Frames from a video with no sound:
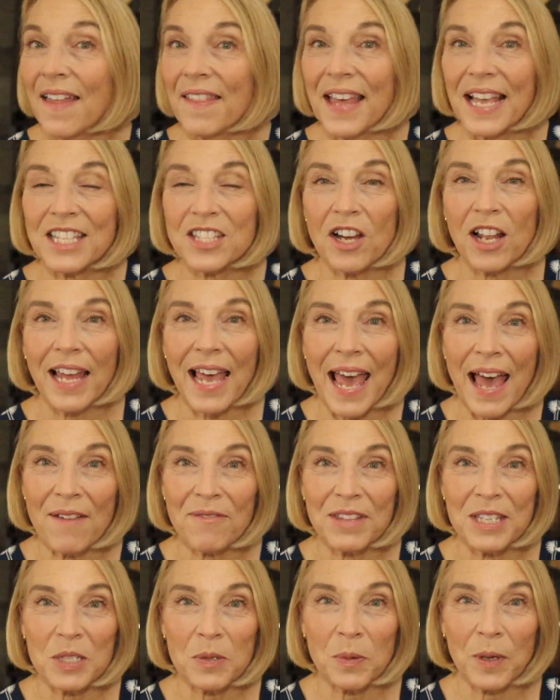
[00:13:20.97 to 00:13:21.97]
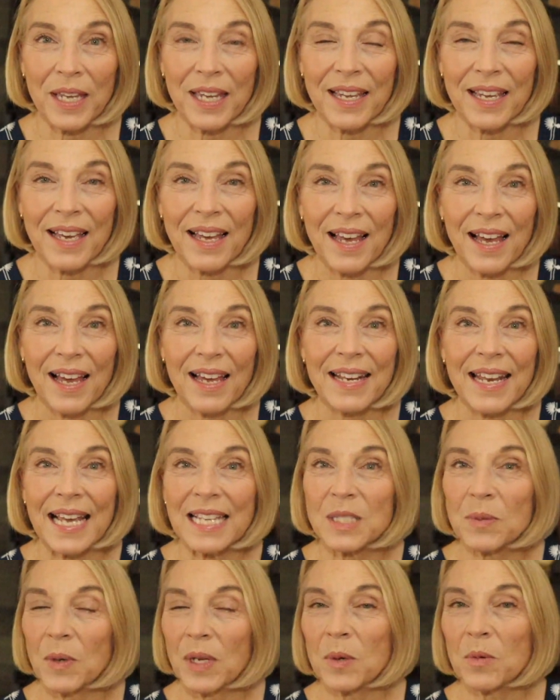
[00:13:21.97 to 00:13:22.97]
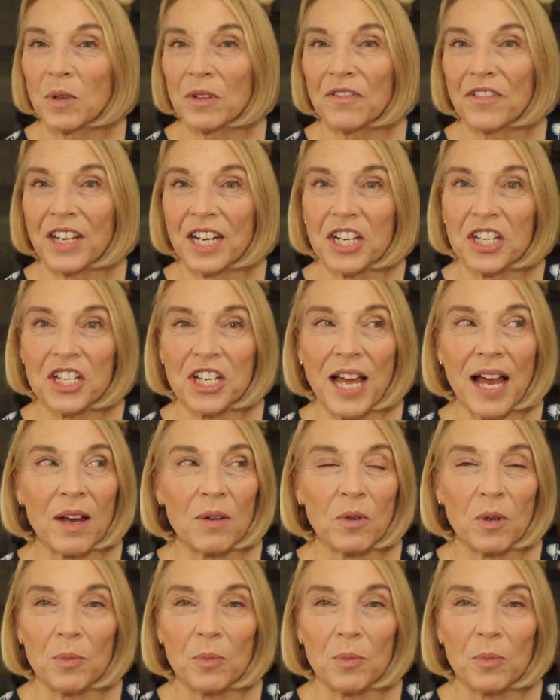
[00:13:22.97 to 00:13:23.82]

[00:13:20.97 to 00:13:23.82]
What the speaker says: That's all I have this week. Next week we'll finish out.